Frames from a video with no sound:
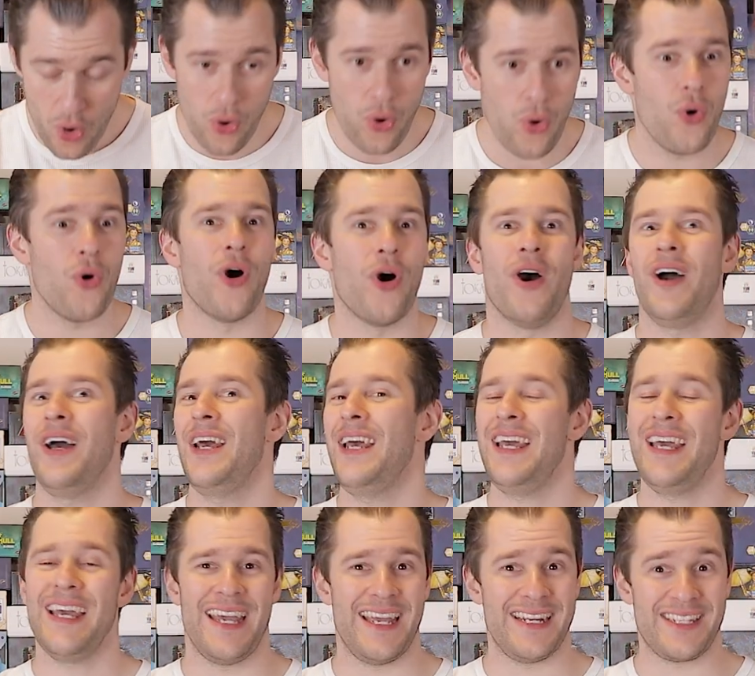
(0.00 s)
Whew.
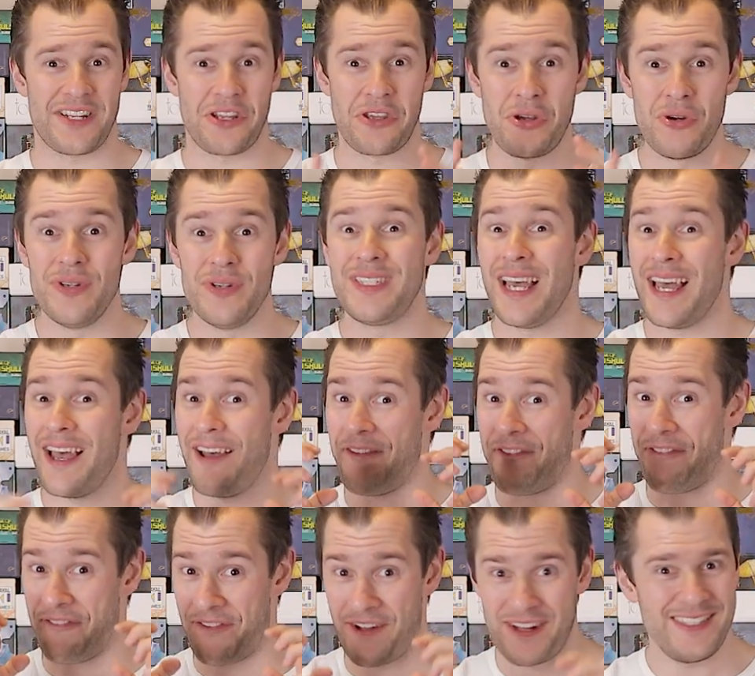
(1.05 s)
It's good,
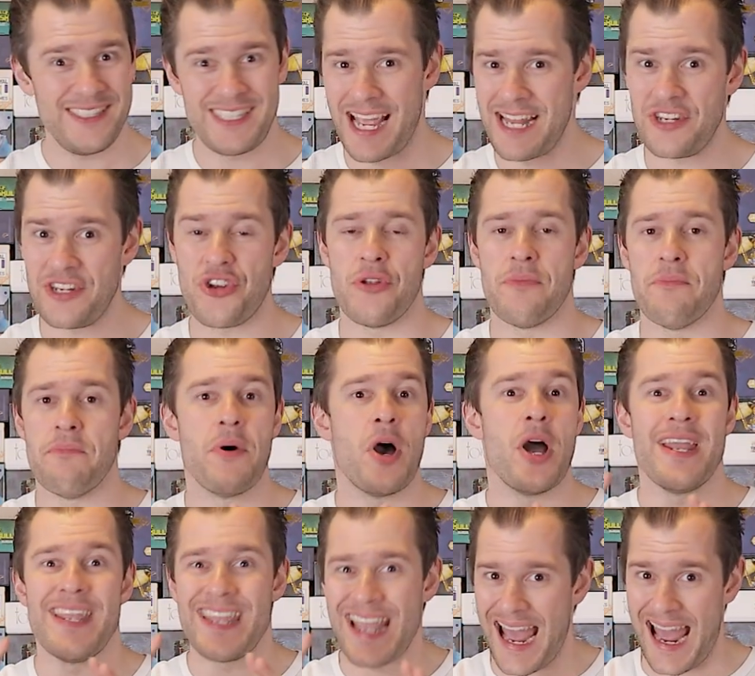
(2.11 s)
fun tension.
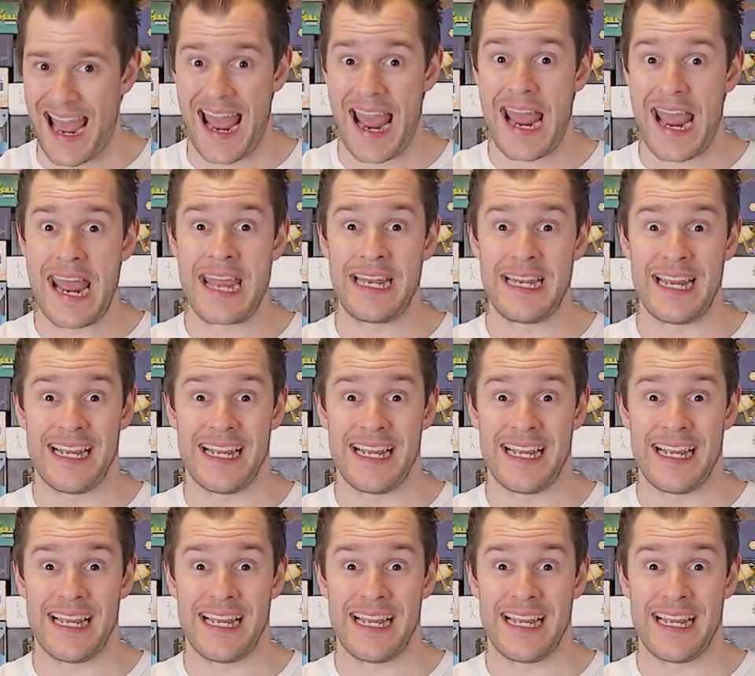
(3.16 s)
But, yeah. It